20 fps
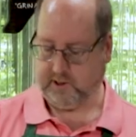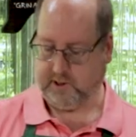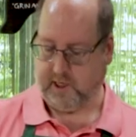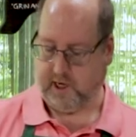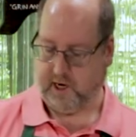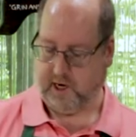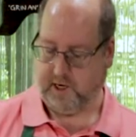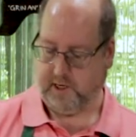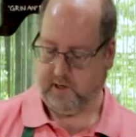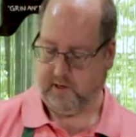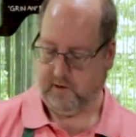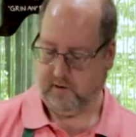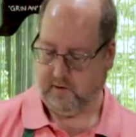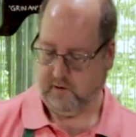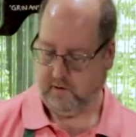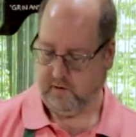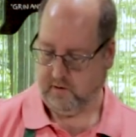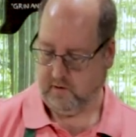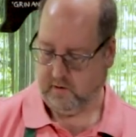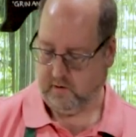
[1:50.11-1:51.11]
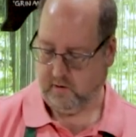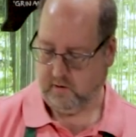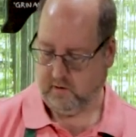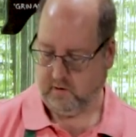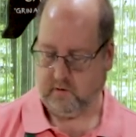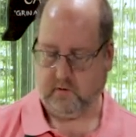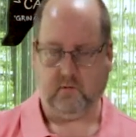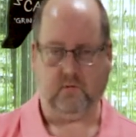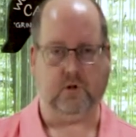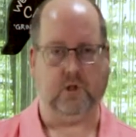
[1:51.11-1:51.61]
aside,
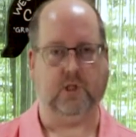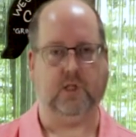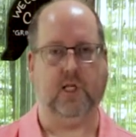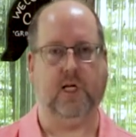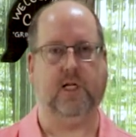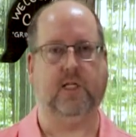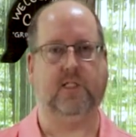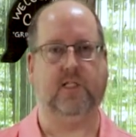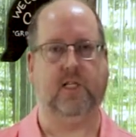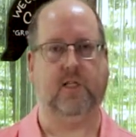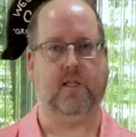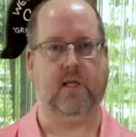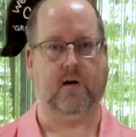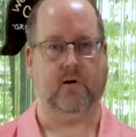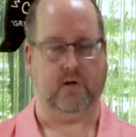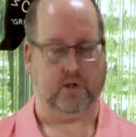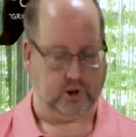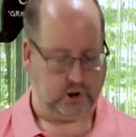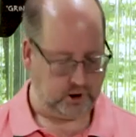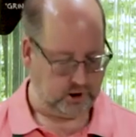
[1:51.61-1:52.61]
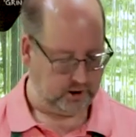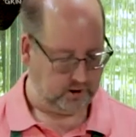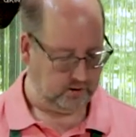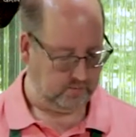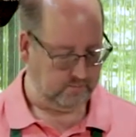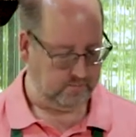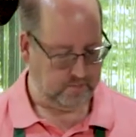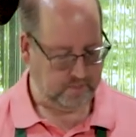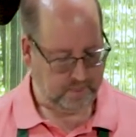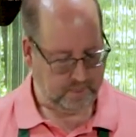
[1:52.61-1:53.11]
just let it sit there and
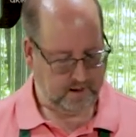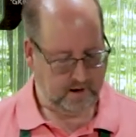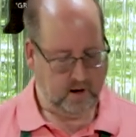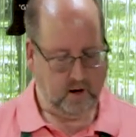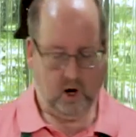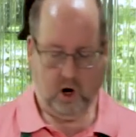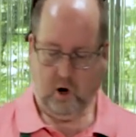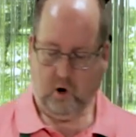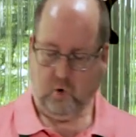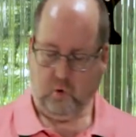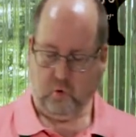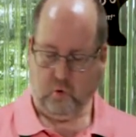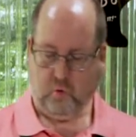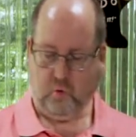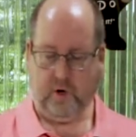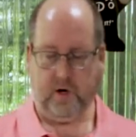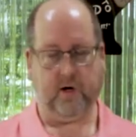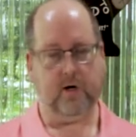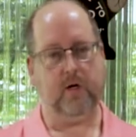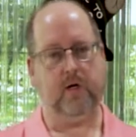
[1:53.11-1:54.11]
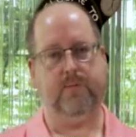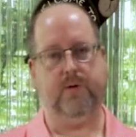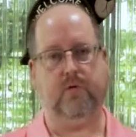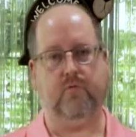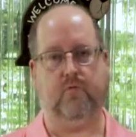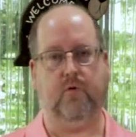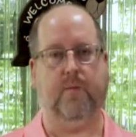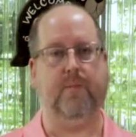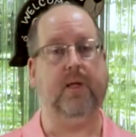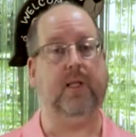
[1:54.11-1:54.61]
chill. We're going to
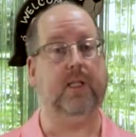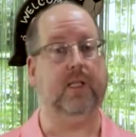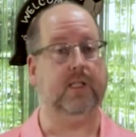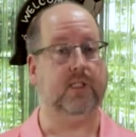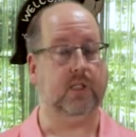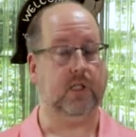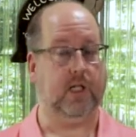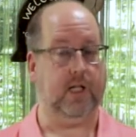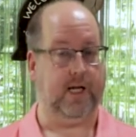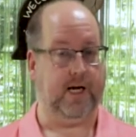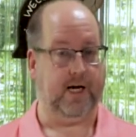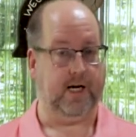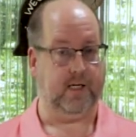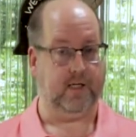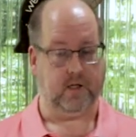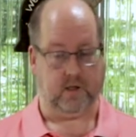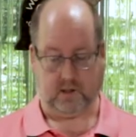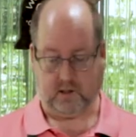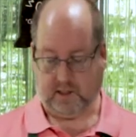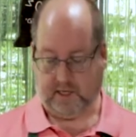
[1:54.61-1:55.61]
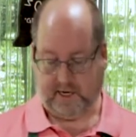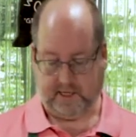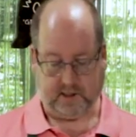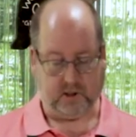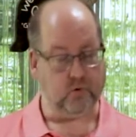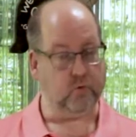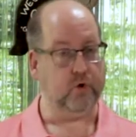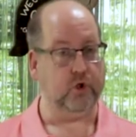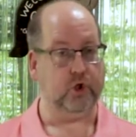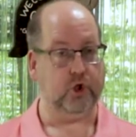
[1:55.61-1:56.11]
be rimming this glass
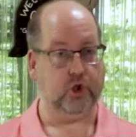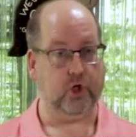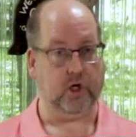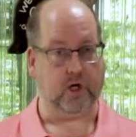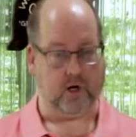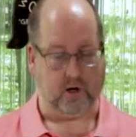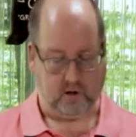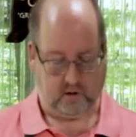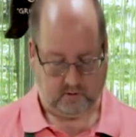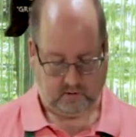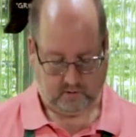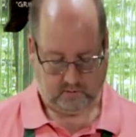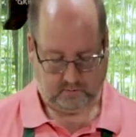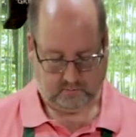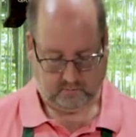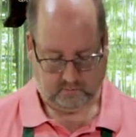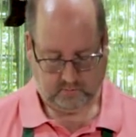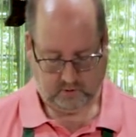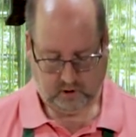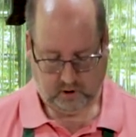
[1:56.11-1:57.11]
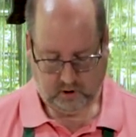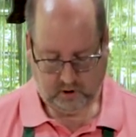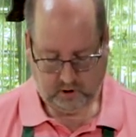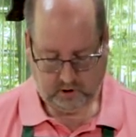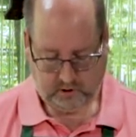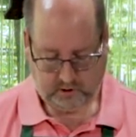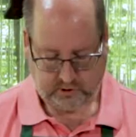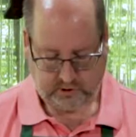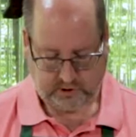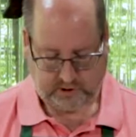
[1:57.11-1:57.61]
with sugar.
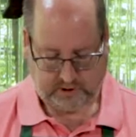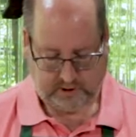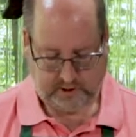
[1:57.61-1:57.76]
So